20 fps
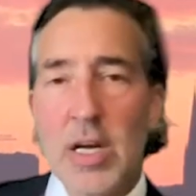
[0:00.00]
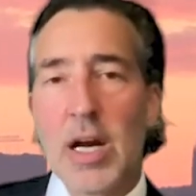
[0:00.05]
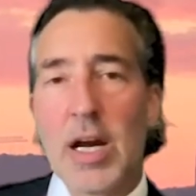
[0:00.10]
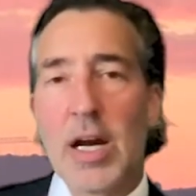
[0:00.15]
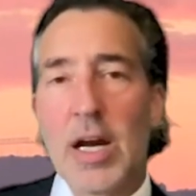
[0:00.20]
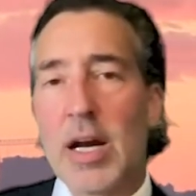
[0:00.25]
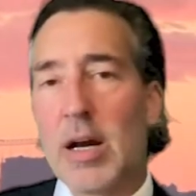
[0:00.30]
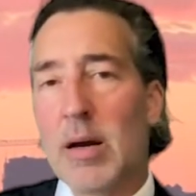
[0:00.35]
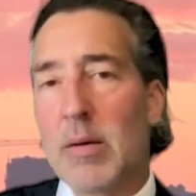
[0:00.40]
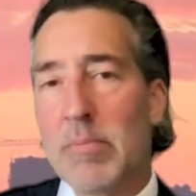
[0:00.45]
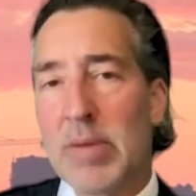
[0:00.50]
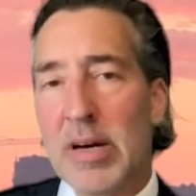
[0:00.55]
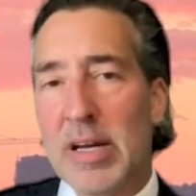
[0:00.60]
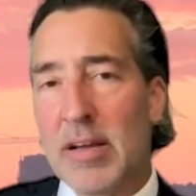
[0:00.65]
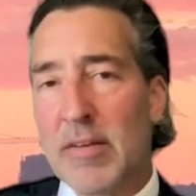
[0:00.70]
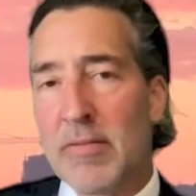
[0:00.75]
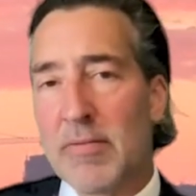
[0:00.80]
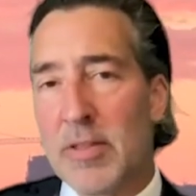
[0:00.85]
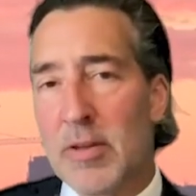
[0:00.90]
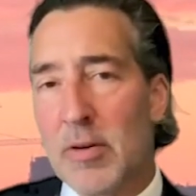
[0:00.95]
But
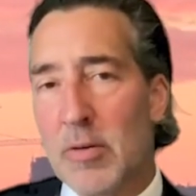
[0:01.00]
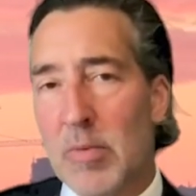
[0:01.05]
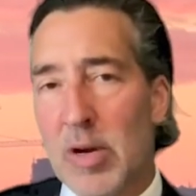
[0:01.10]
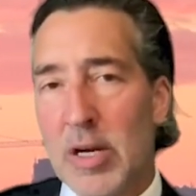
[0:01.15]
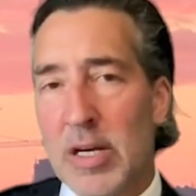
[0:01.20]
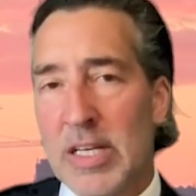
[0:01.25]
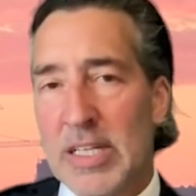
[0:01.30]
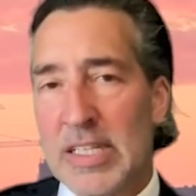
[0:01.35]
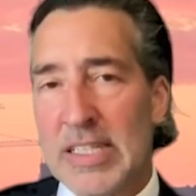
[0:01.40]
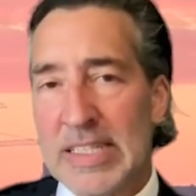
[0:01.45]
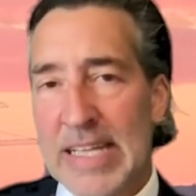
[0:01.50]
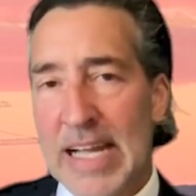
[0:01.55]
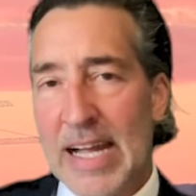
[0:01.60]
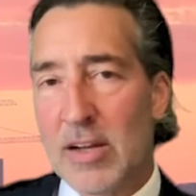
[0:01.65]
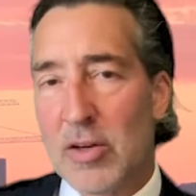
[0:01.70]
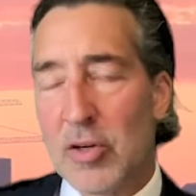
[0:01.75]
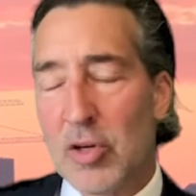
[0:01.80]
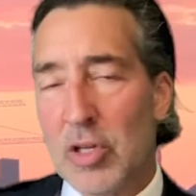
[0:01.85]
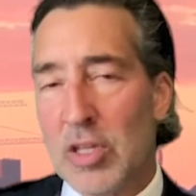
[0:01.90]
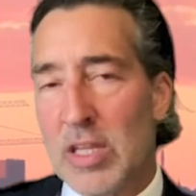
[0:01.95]
if their market is that
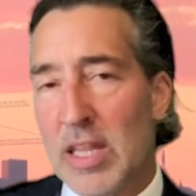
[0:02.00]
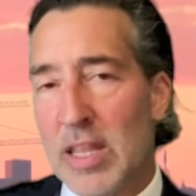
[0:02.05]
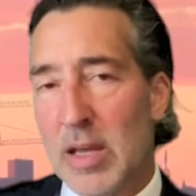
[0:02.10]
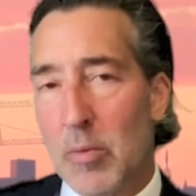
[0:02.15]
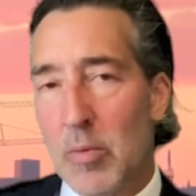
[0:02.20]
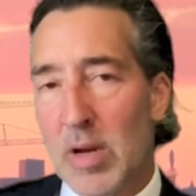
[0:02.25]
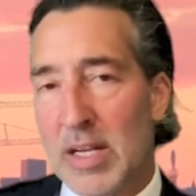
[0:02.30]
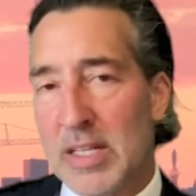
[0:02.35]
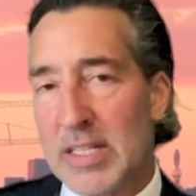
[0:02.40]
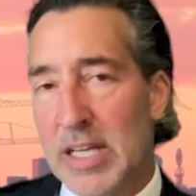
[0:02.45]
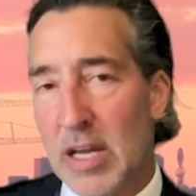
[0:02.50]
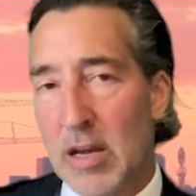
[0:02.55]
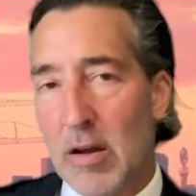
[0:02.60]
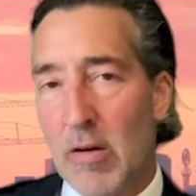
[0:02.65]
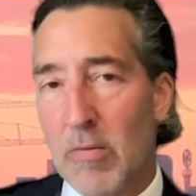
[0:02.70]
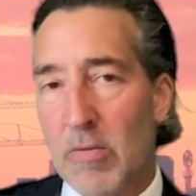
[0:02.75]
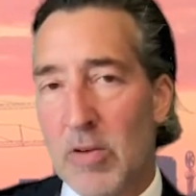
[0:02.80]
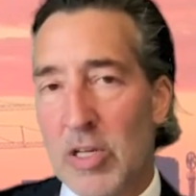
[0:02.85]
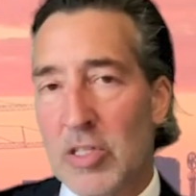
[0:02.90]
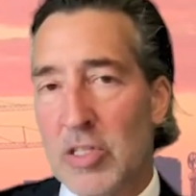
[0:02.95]
good that they want to take
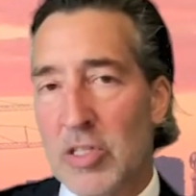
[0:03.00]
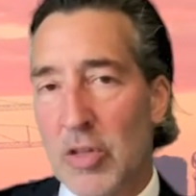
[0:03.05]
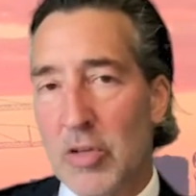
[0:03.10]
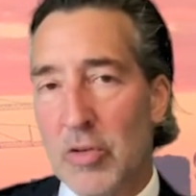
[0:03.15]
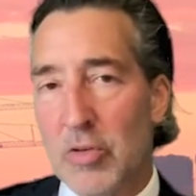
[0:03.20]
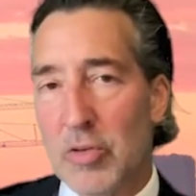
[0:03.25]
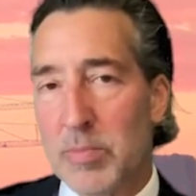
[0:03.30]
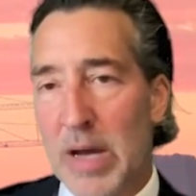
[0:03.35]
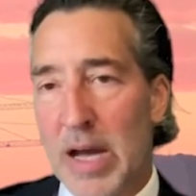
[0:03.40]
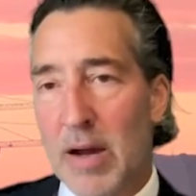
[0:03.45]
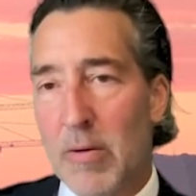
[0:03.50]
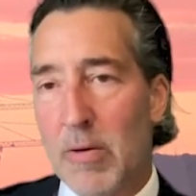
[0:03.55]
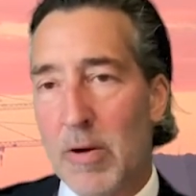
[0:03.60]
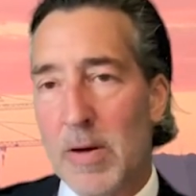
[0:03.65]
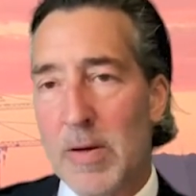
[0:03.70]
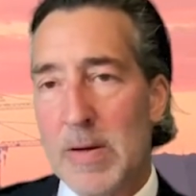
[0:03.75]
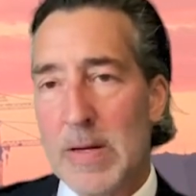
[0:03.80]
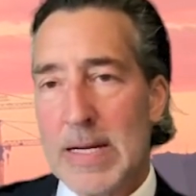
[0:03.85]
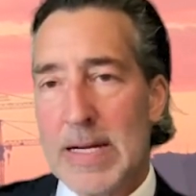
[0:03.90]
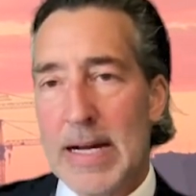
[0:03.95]
over each other's power,
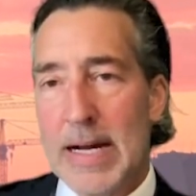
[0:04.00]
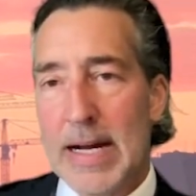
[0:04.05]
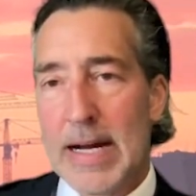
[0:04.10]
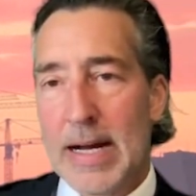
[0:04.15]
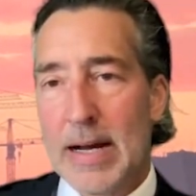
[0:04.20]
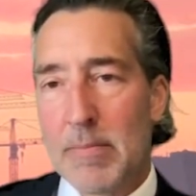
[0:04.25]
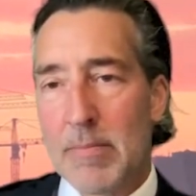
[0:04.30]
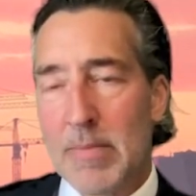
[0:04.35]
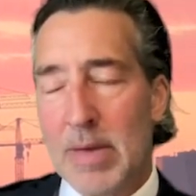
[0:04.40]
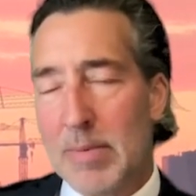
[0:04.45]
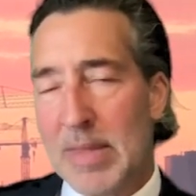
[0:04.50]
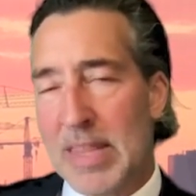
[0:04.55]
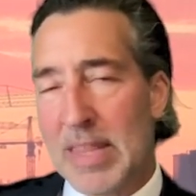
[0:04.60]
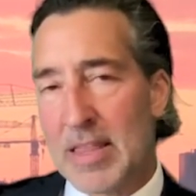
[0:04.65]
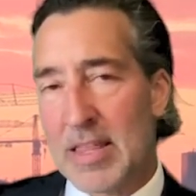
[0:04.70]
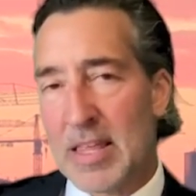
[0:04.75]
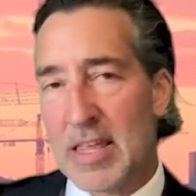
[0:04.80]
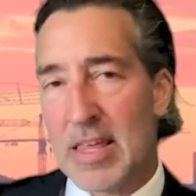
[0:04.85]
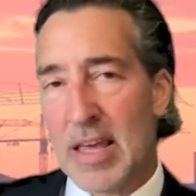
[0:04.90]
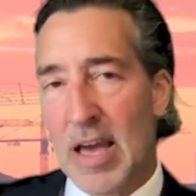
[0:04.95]
maybe
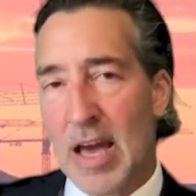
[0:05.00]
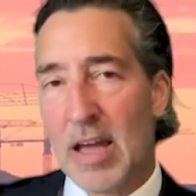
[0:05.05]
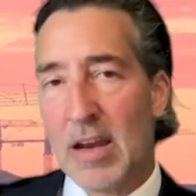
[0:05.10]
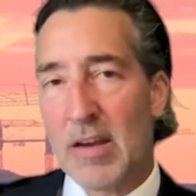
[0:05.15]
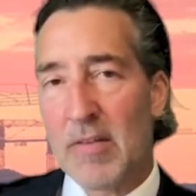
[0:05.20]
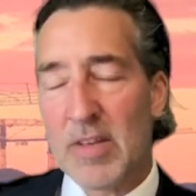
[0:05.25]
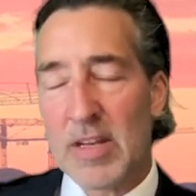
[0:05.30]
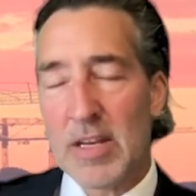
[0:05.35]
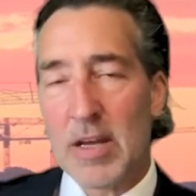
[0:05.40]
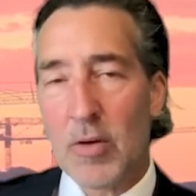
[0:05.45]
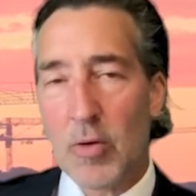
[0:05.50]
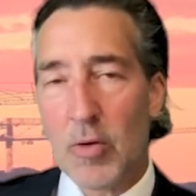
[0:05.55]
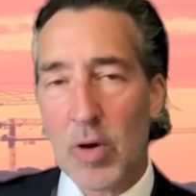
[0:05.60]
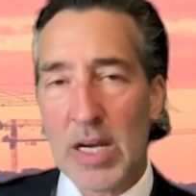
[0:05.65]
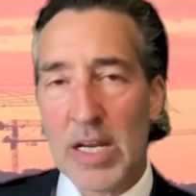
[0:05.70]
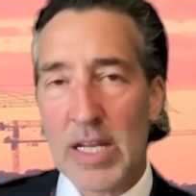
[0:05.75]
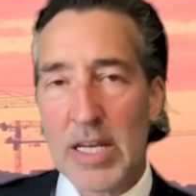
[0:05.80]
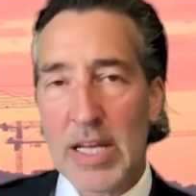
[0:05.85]
that's a sign of or an